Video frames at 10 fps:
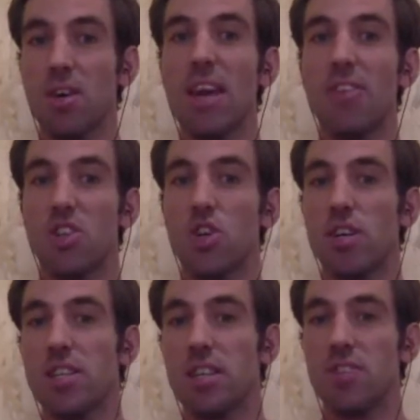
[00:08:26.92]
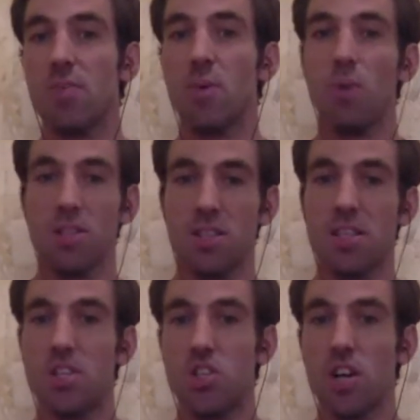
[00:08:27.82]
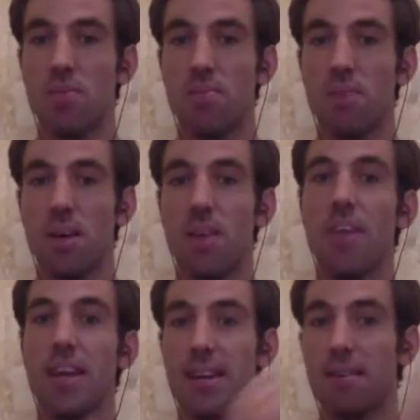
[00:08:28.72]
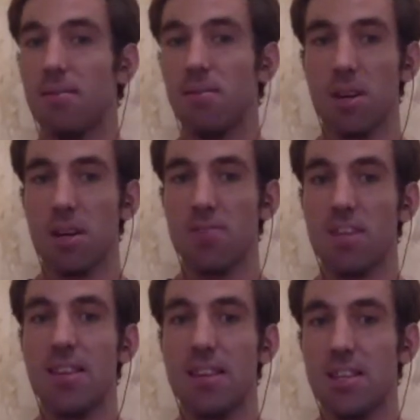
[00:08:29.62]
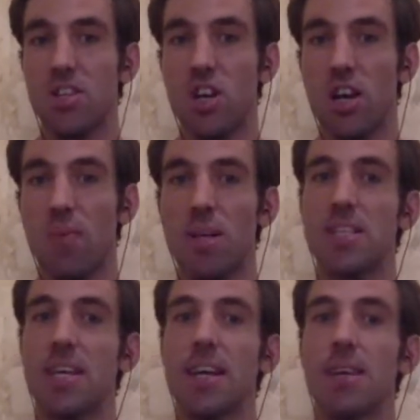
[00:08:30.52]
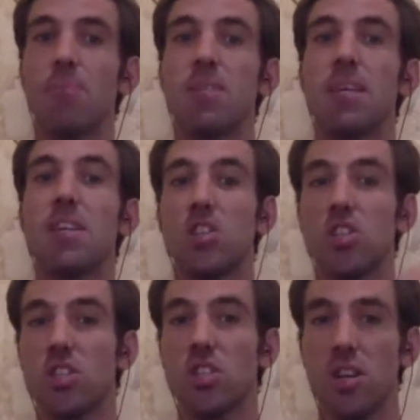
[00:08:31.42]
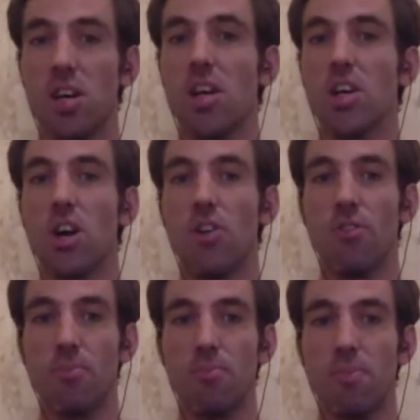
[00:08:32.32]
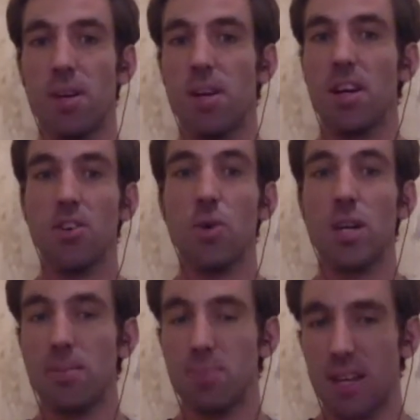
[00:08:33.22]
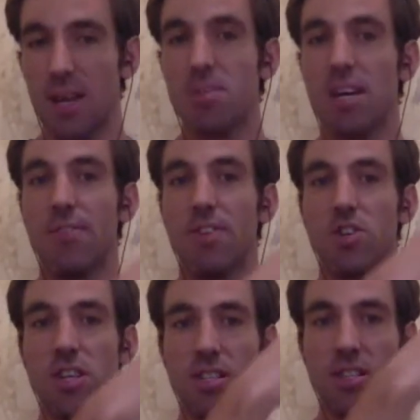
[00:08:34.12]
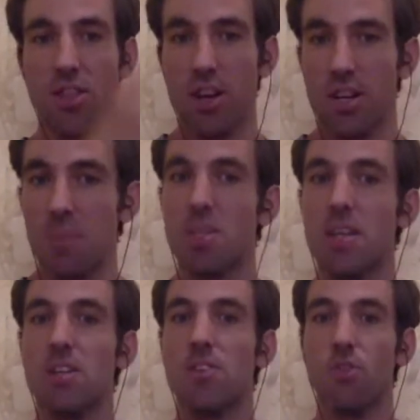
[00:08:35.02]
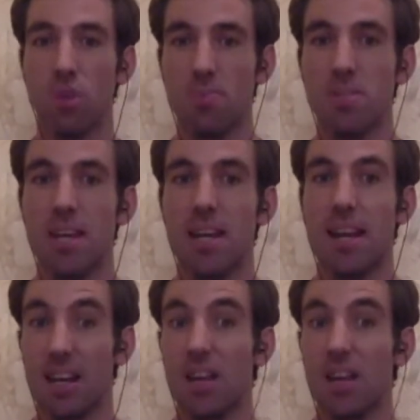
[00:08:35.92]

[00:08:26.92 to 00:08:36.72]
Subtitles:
the choice. If someone wants the t-shirt, they can kind of take the t-shirt, and we're seeing percentages go from kind of 20% uptake for trees to 30% to 40%. And